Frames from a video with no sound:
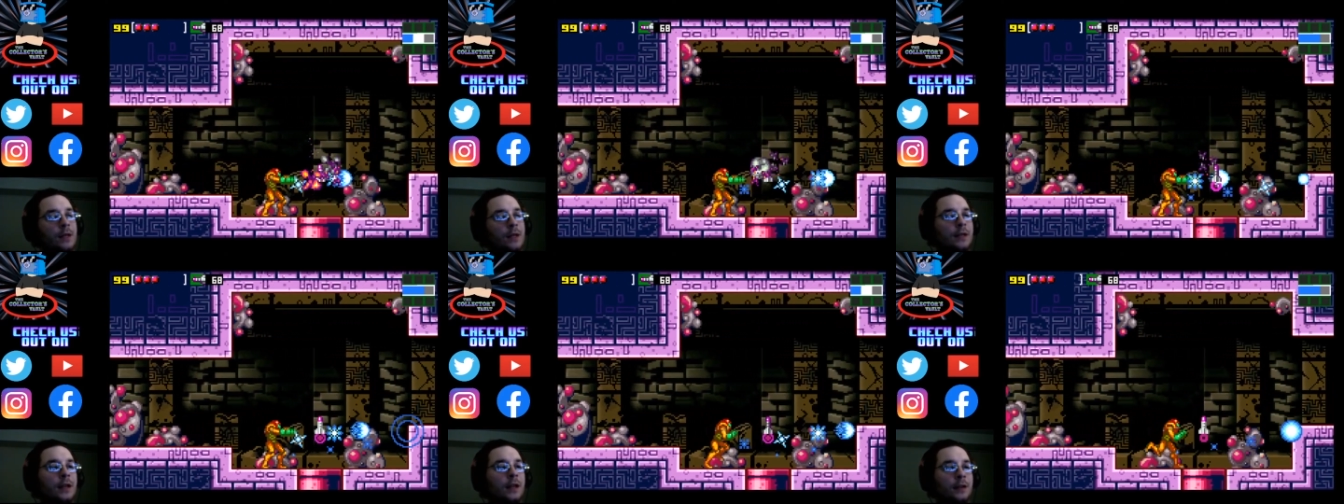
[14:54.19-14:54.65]

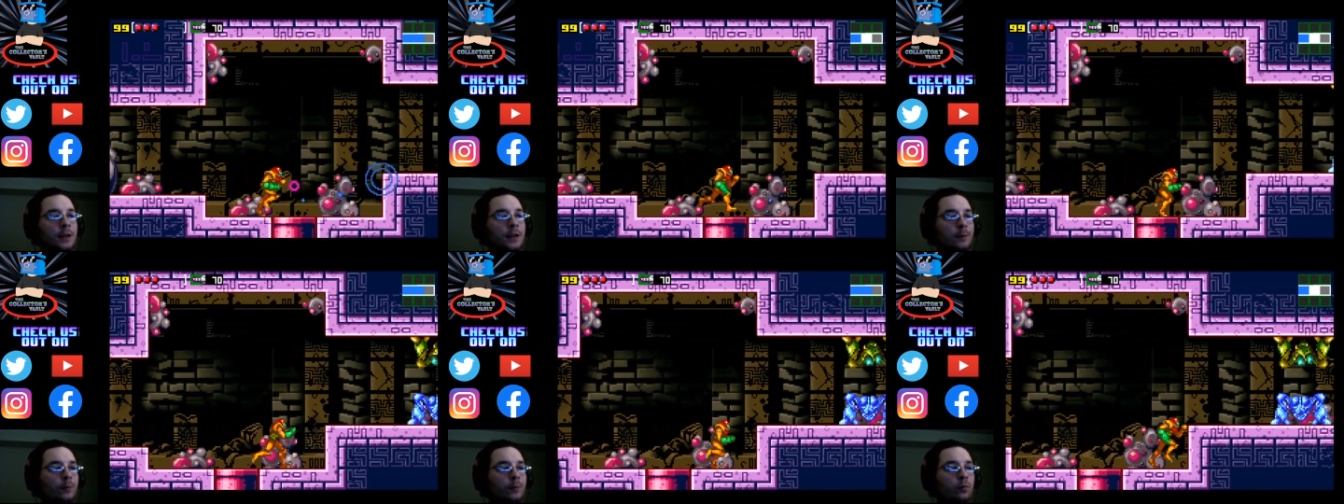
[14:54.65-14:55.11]

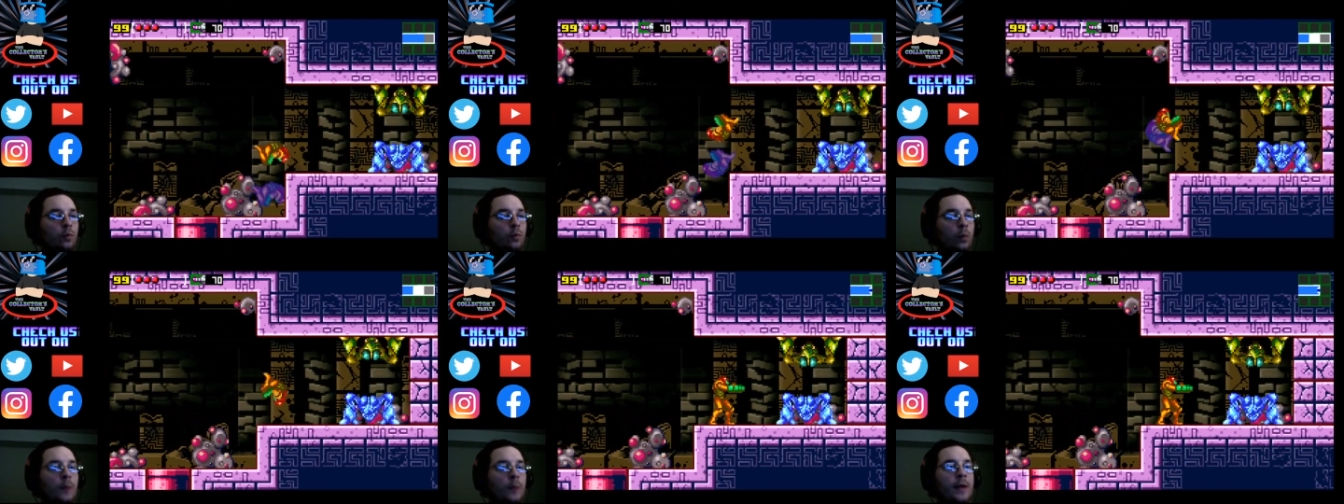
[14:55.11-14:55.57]
technically
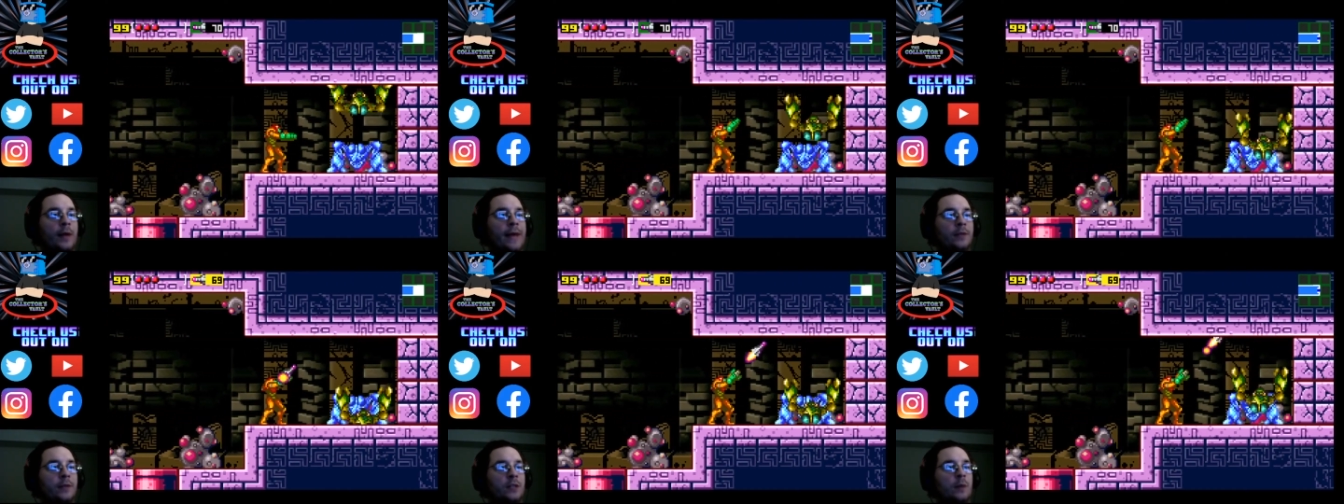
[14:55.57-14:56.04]
we would
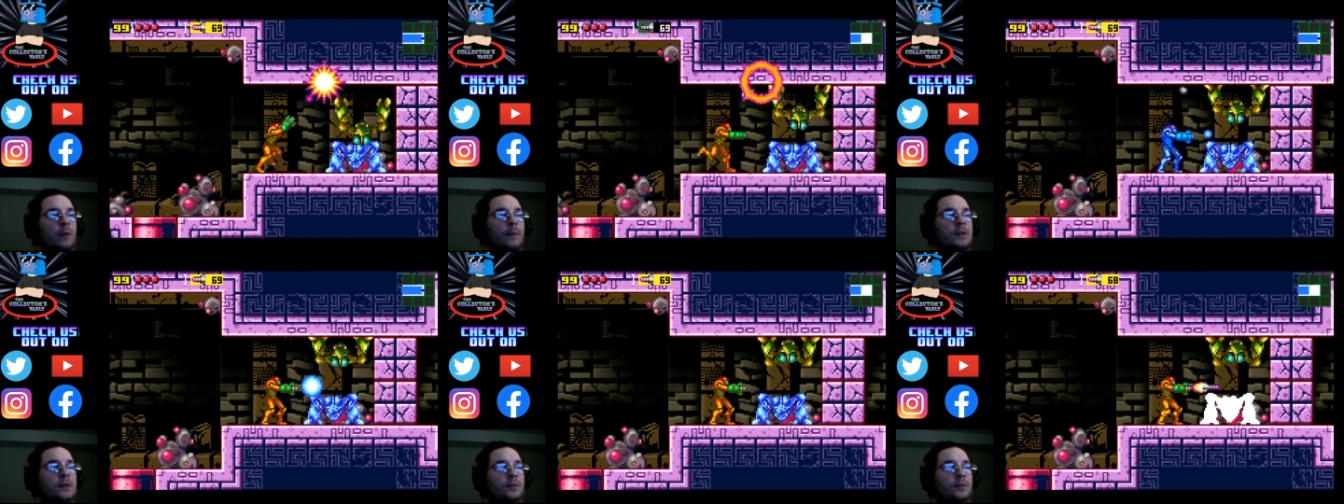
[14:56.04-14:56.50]
have these
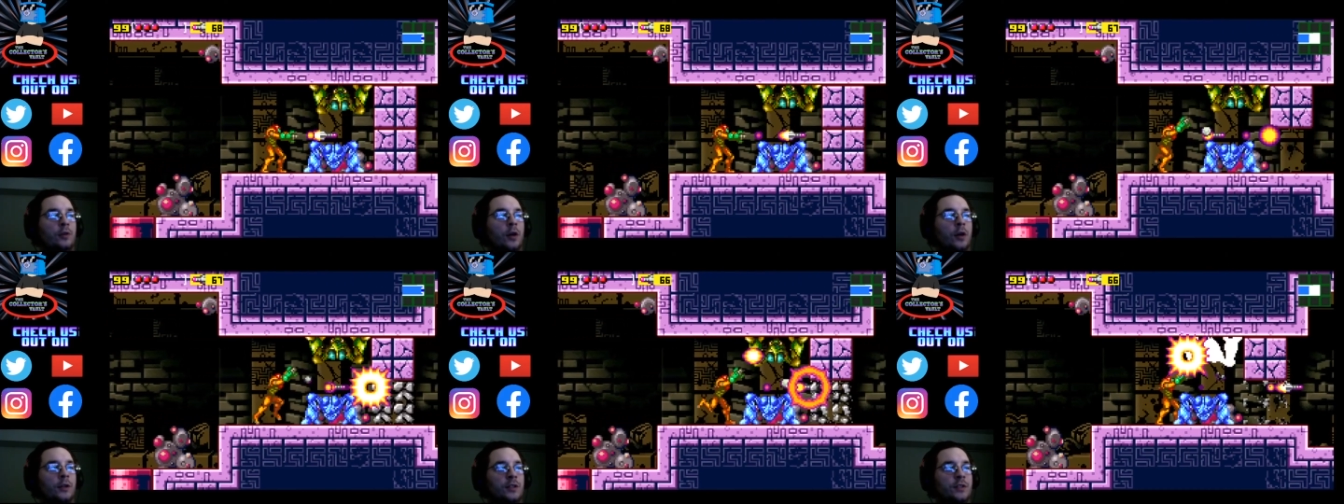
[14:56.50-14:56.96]
weapons
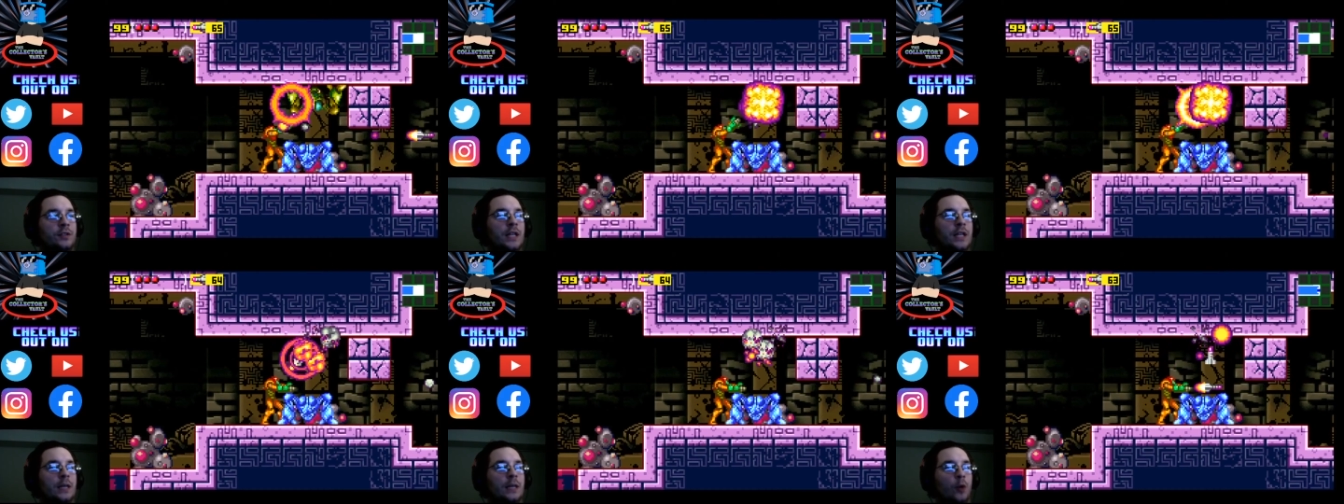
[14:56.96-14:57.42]
regardless, so it's
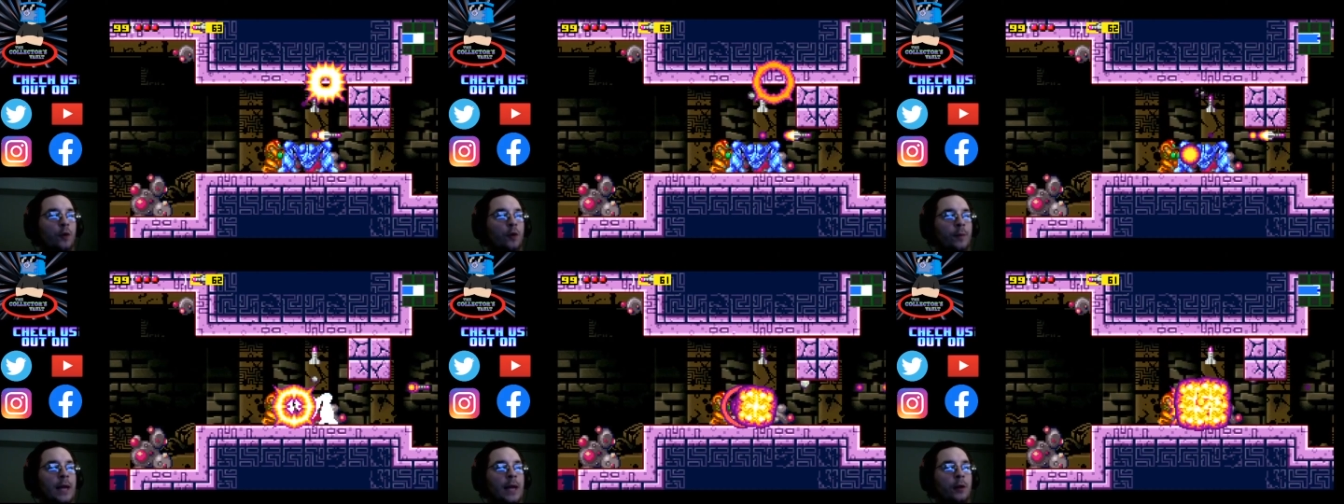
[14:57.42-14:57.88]
not like we're
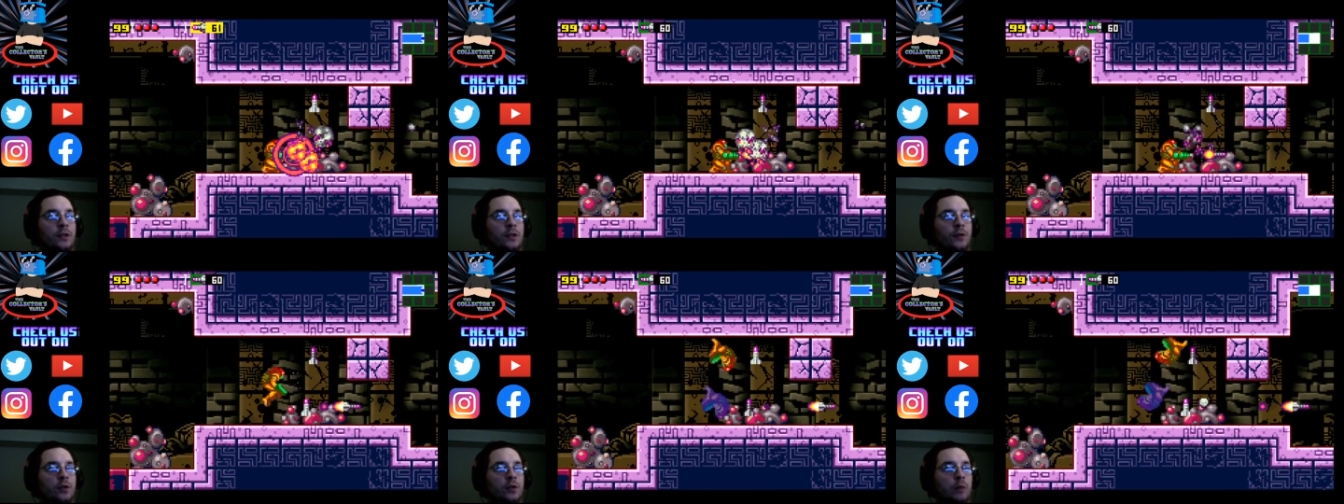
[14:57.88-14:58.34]
overpowered as
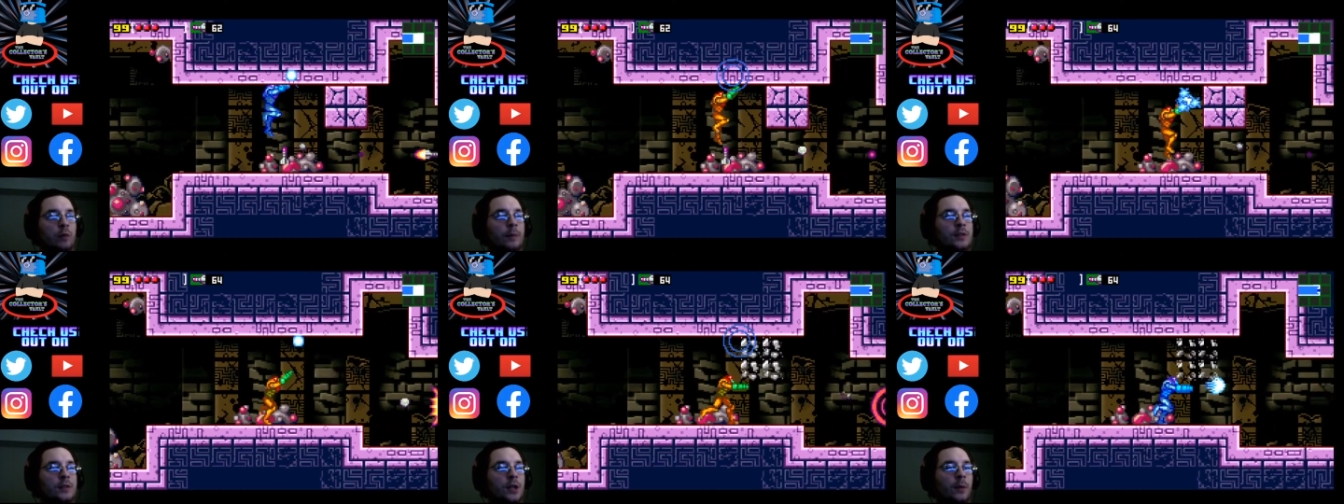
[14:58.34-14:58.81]
far as
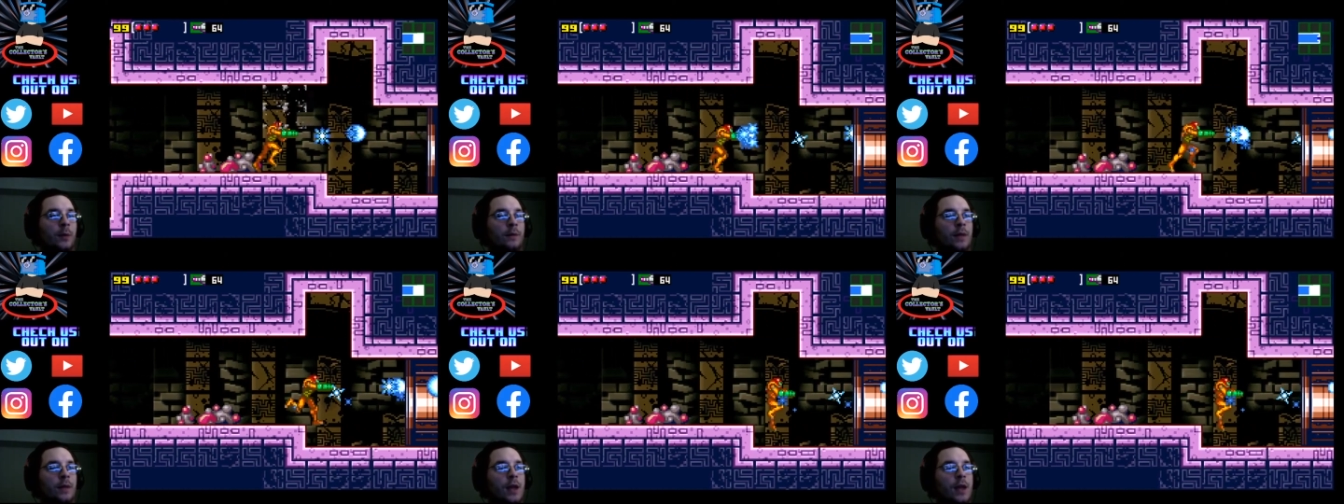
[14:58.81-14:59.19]
weapons go, but